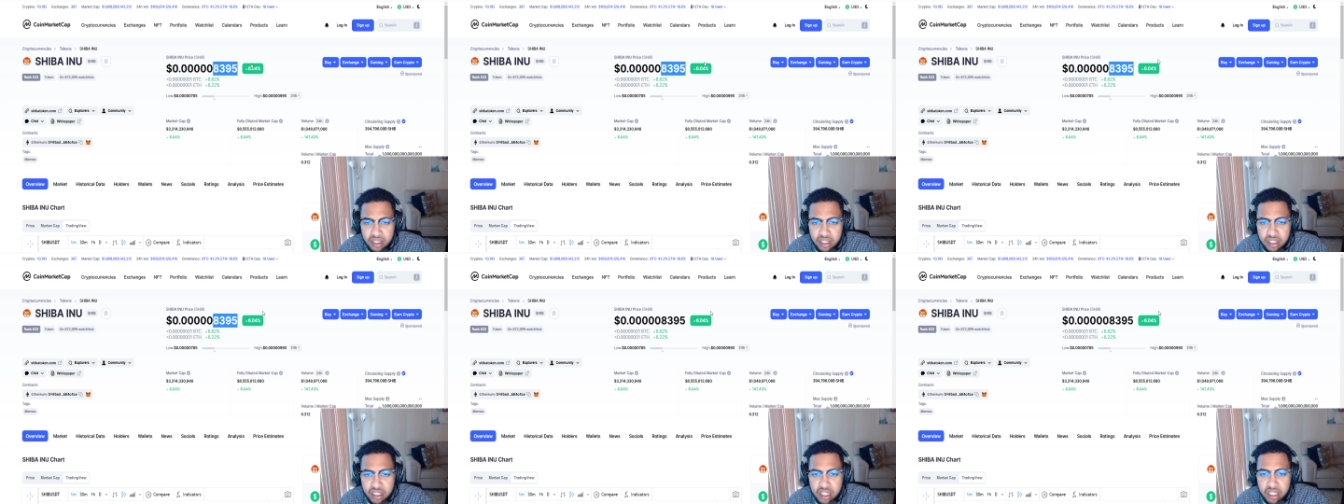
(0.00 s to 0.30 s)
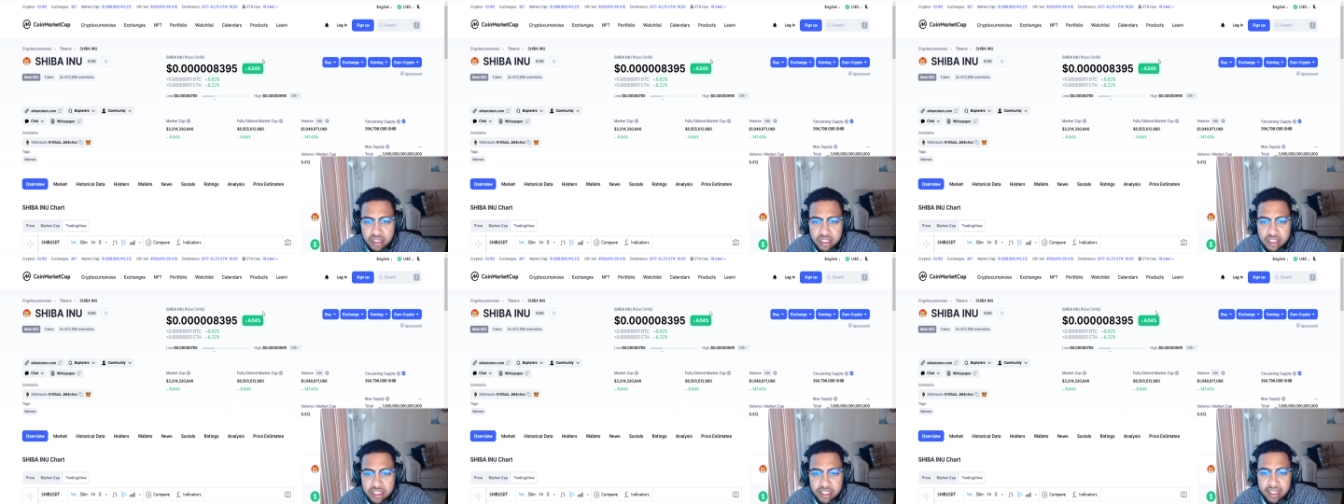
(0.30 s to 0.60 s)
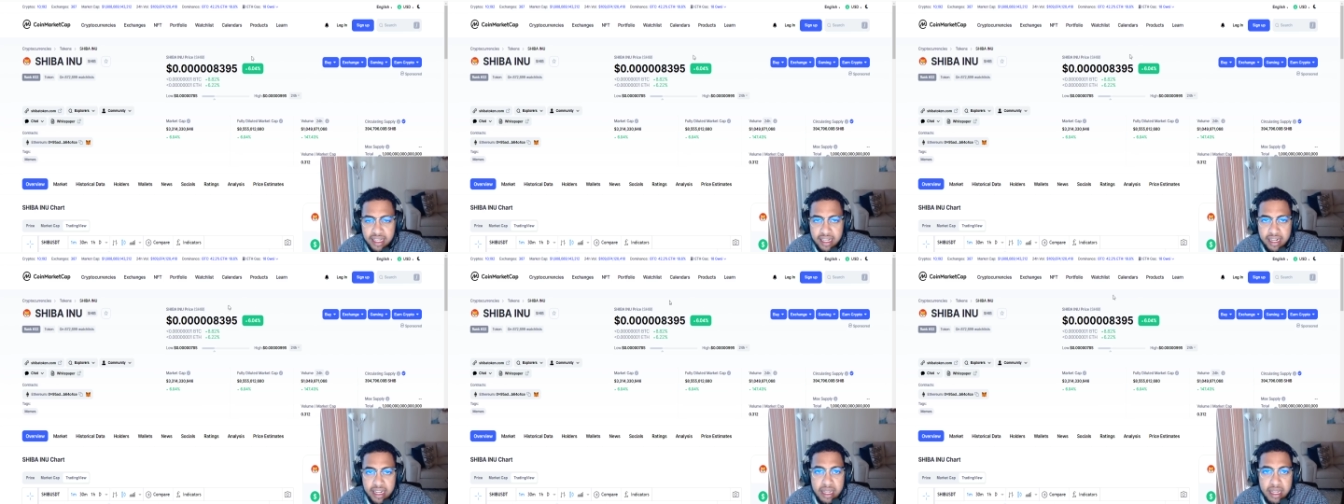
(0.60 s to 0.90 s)
Currently sitting
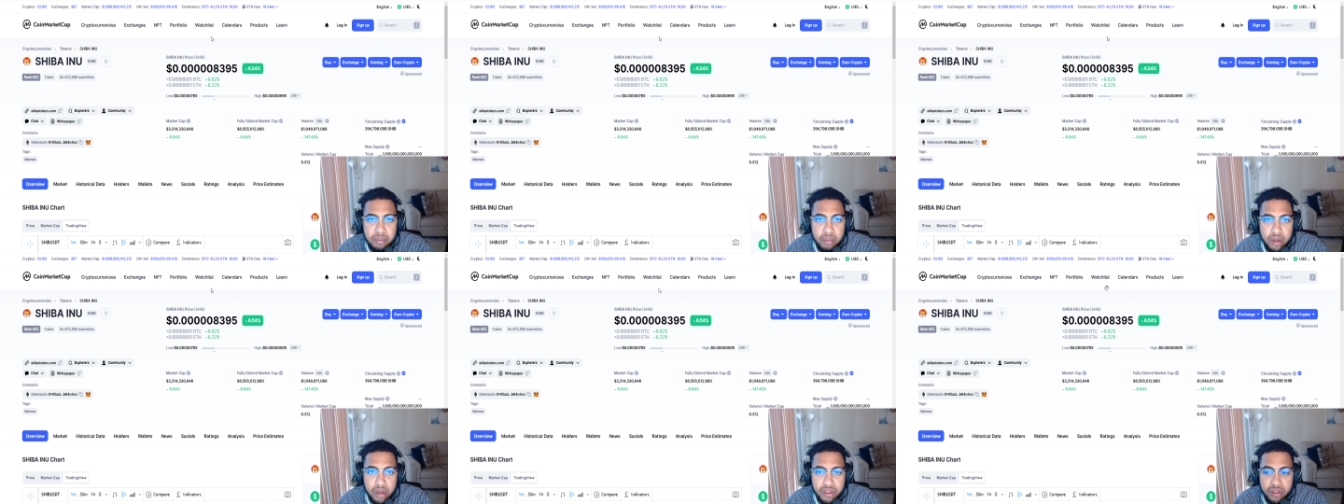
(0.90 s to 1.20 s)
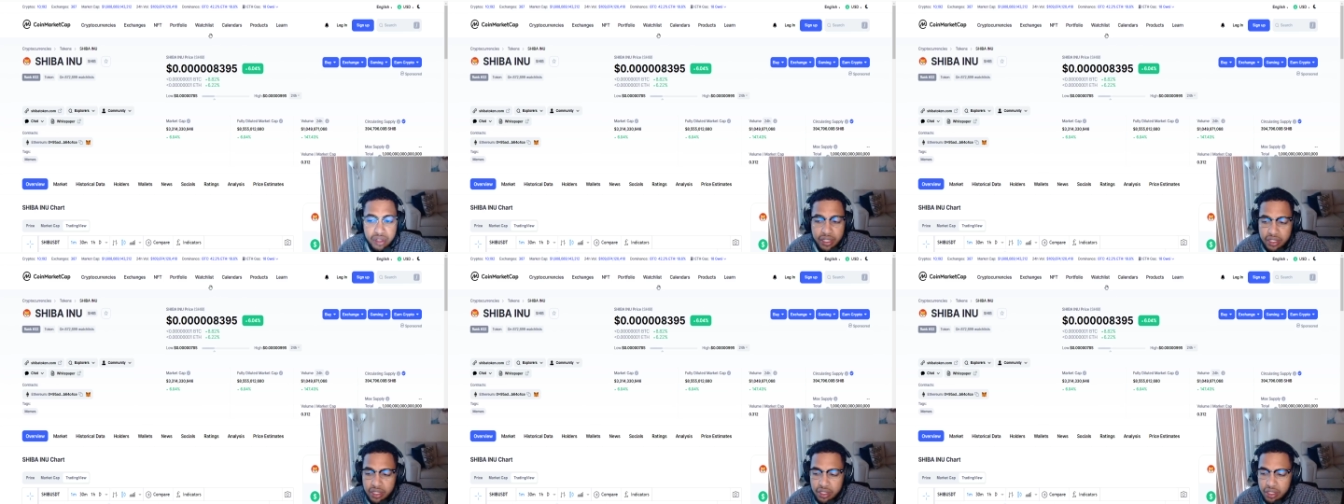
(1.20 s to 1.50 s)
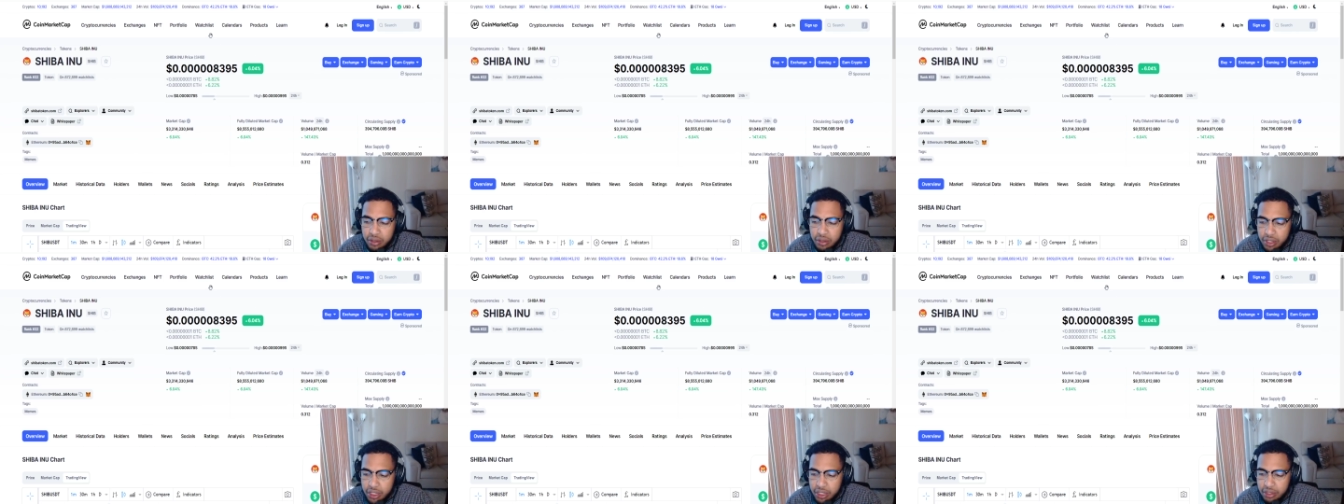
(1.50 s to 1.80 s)
at 8.3
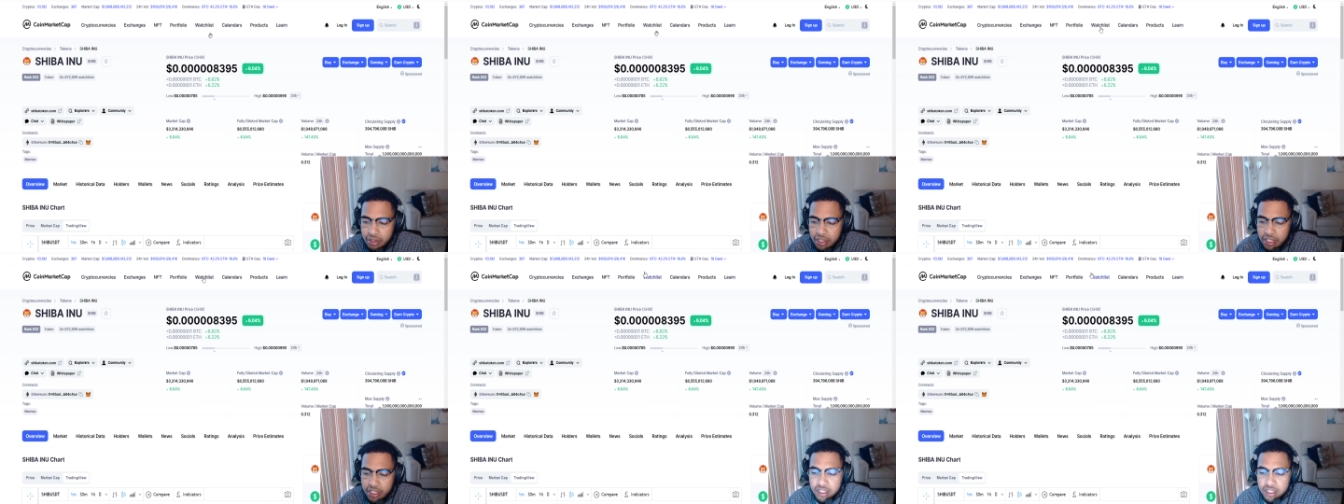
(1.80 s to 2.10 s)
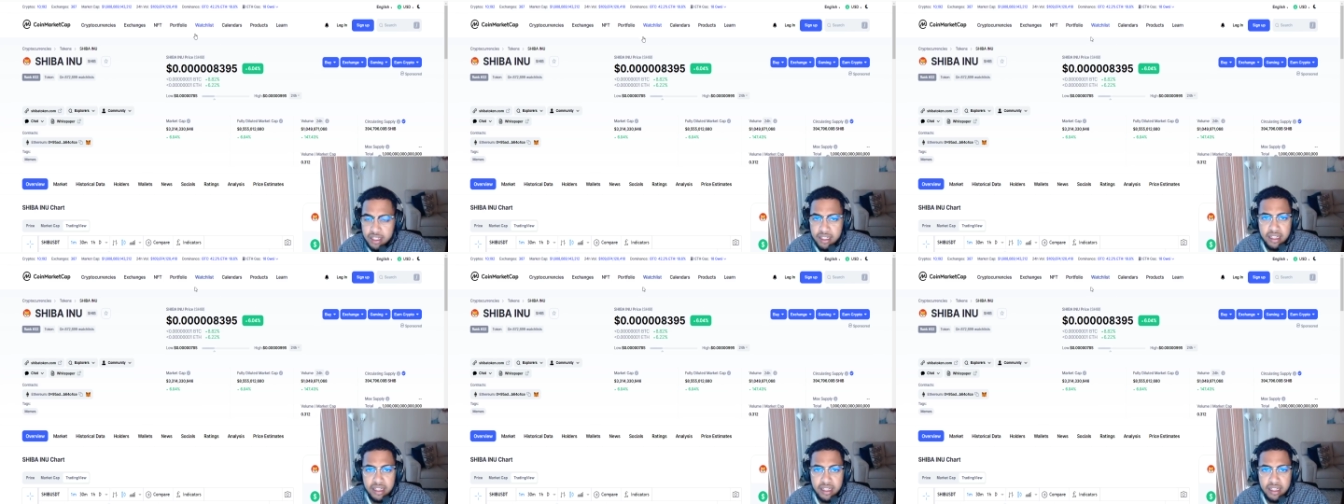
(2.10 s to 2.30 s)
Satoshi units.